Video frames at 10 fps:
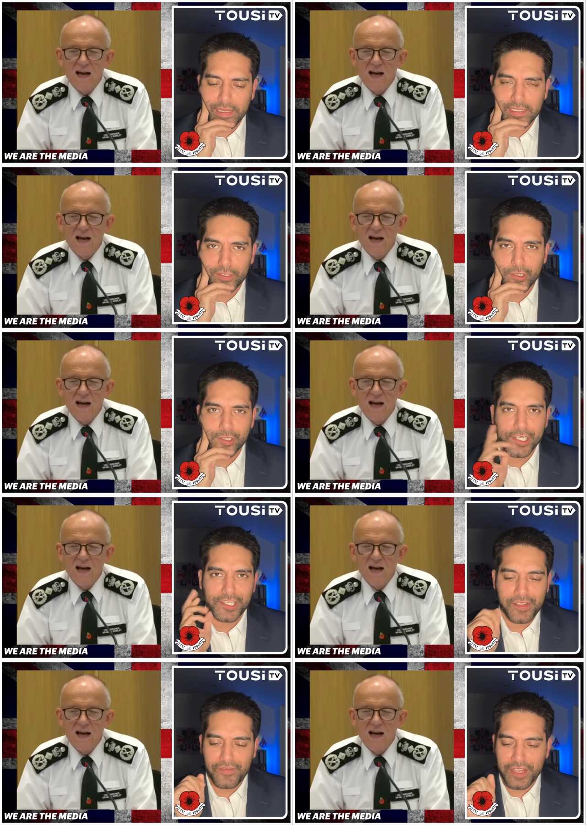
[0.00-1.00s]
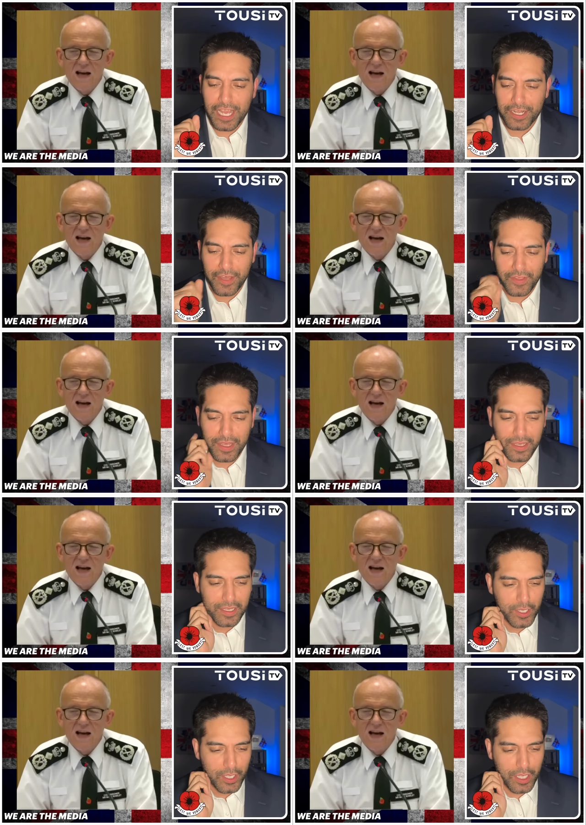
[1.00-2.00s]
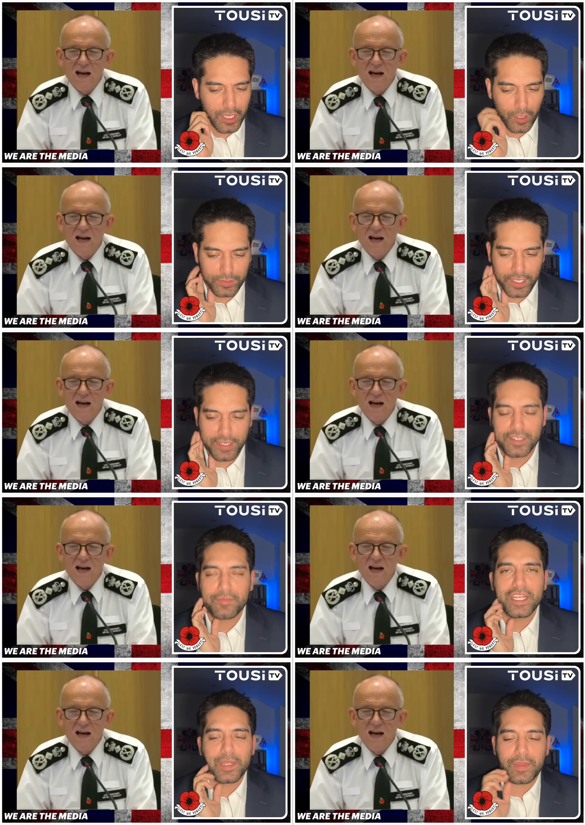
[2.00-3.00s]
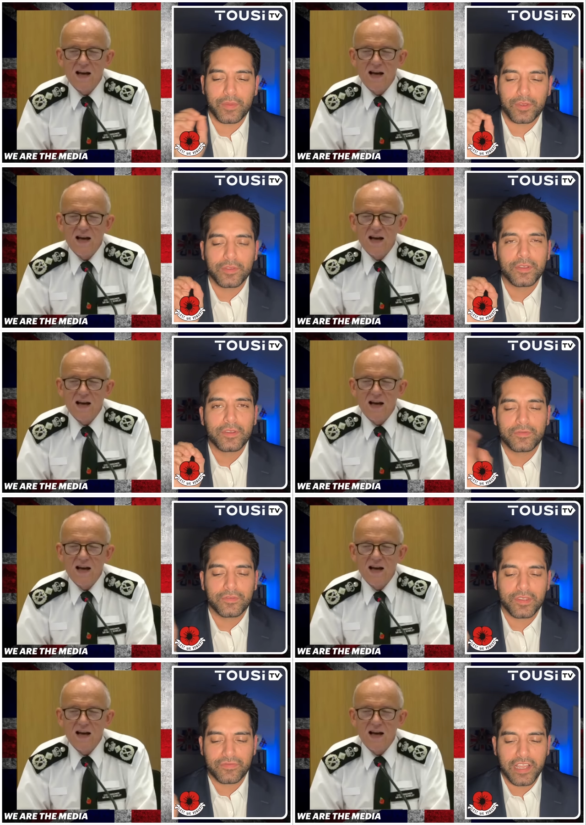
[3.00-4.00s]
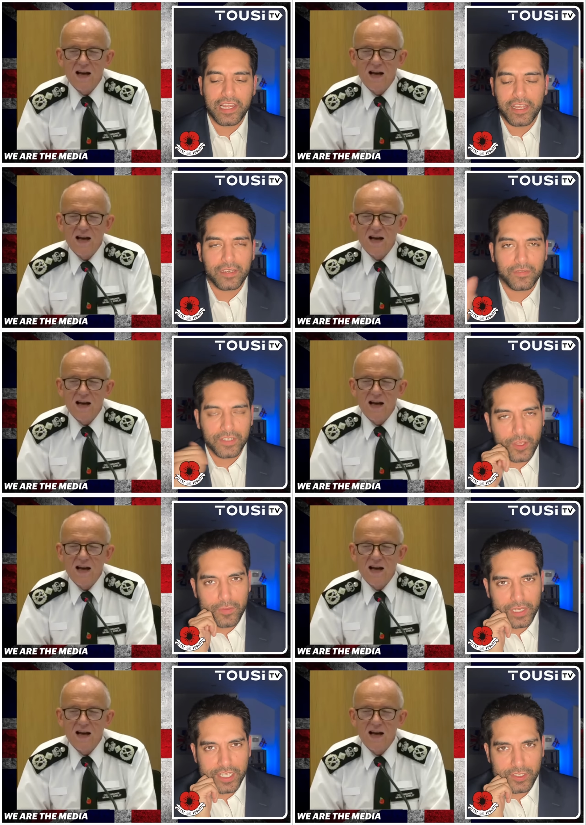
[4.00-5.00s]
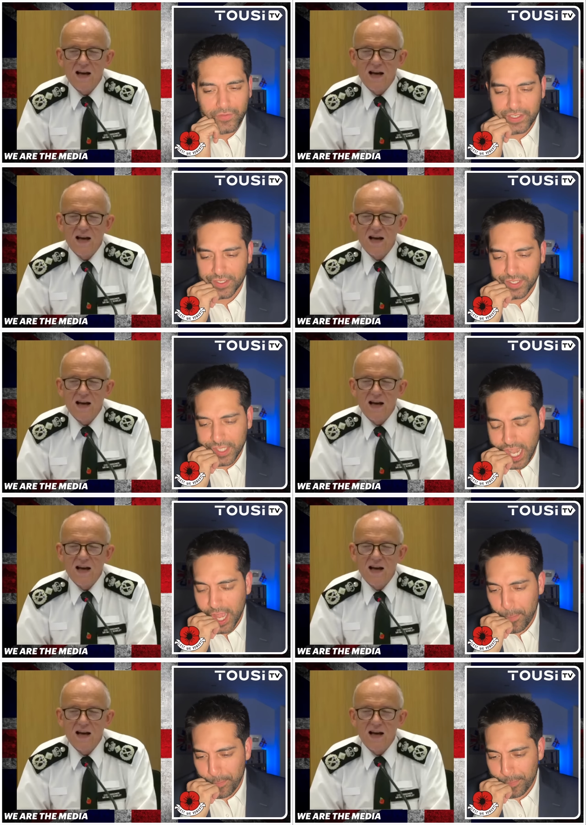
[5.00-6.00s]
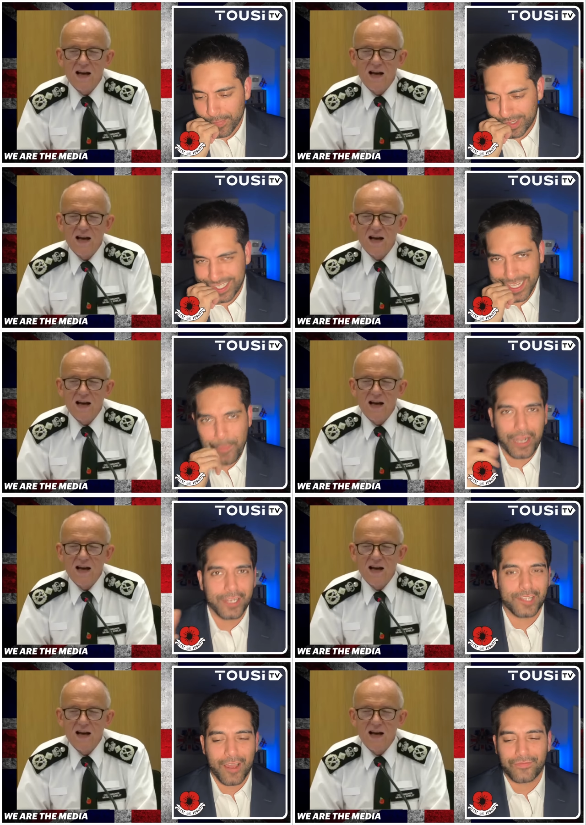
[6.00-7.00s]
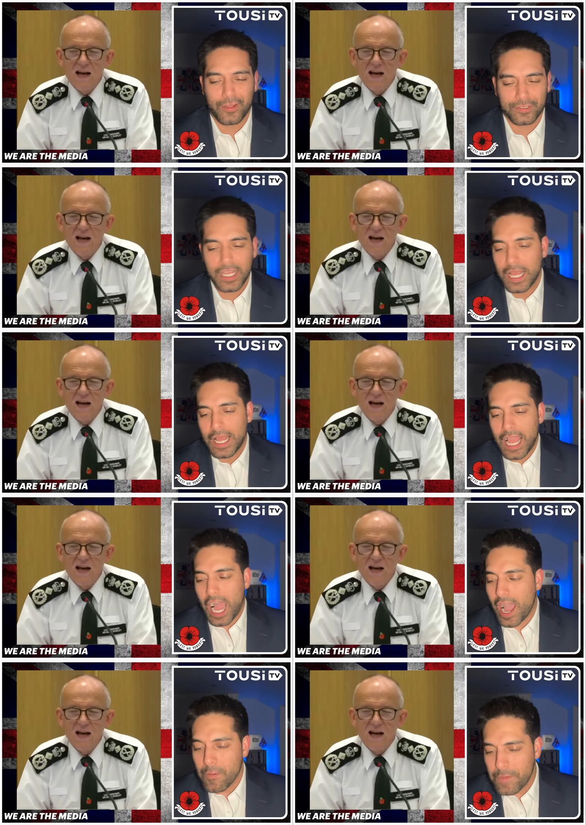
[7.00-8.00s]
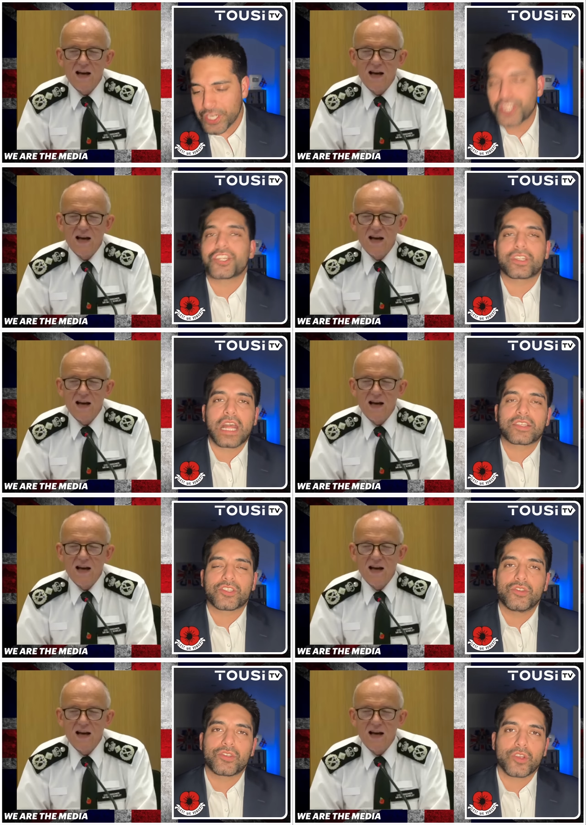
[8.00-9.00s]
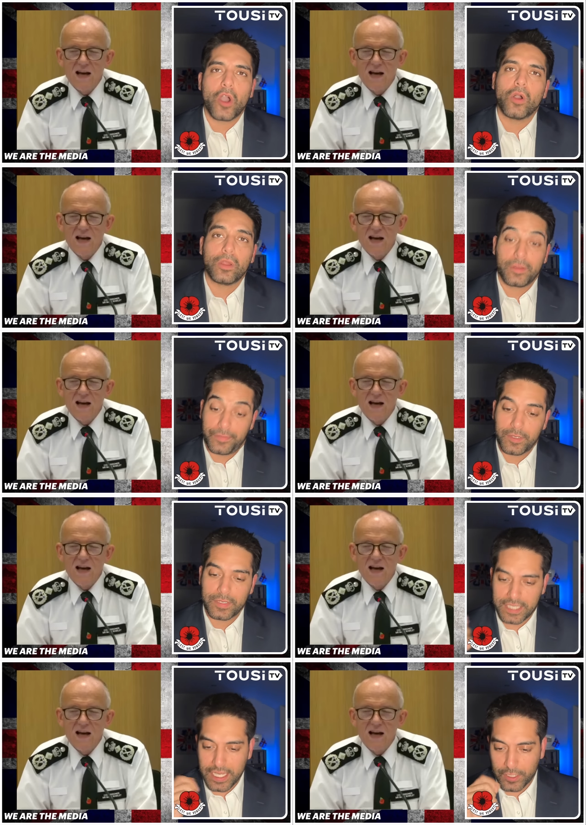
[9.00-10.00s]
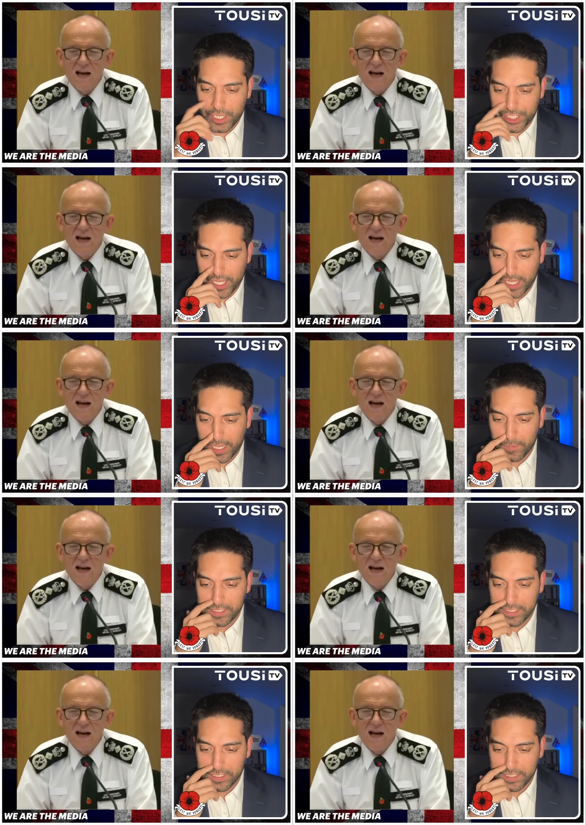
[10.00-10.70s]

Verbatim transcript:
Speaker 1: Tousi TV and other alternative media people for the failure of his own police officers? Apparently it's our fault. I wish that Susan Hall, who was there questioning him, was